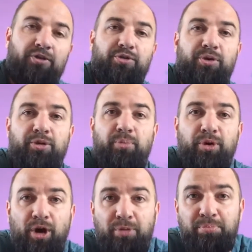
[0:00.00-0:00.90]
So we're gonna
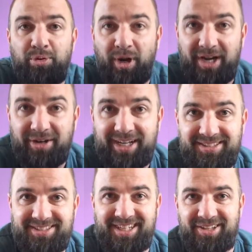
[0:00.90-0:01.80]
put our prayer
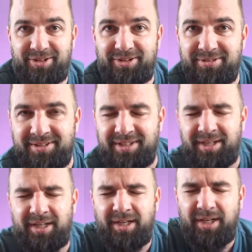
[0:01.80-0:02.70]
hands together
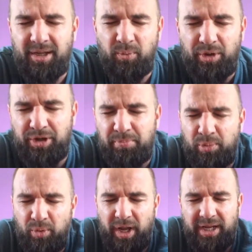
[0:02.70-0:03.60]
and we're gonna
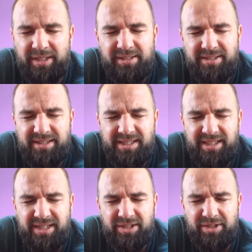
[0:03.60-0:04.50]
pray.
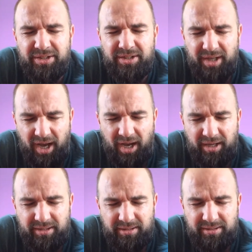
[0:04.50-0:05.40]
Dear
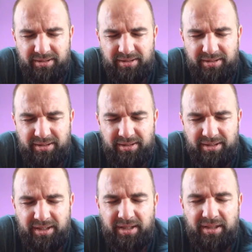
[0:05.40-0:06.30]
God,
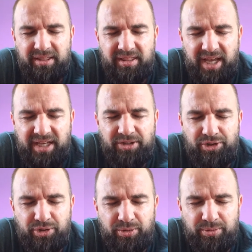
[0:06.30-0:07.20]

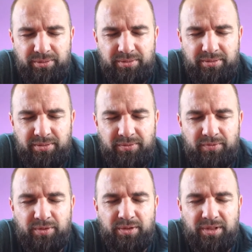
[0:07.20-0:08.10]
thank you
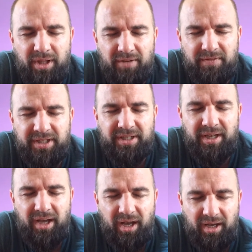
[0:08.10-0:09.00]
for
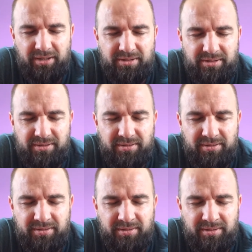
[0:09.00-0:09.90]
loving us
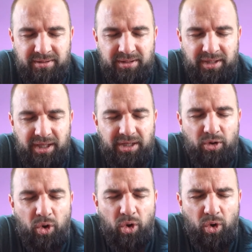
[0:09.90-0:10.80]

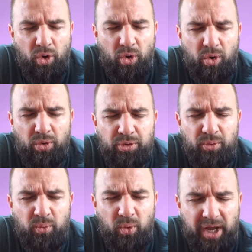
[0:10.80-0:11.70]
and all
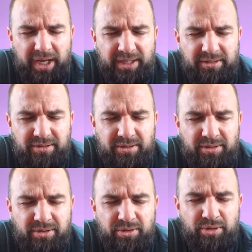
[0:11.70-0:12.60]
the ways
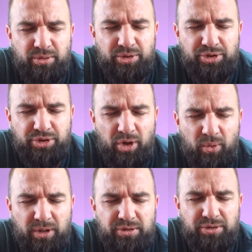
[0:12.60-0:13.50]
you
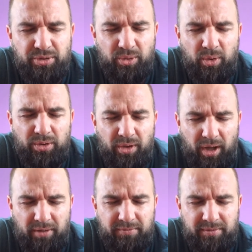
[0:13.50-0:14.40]
show us your
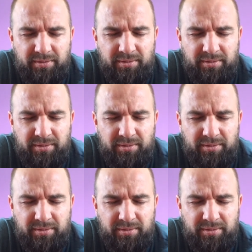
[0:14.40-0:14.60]
love.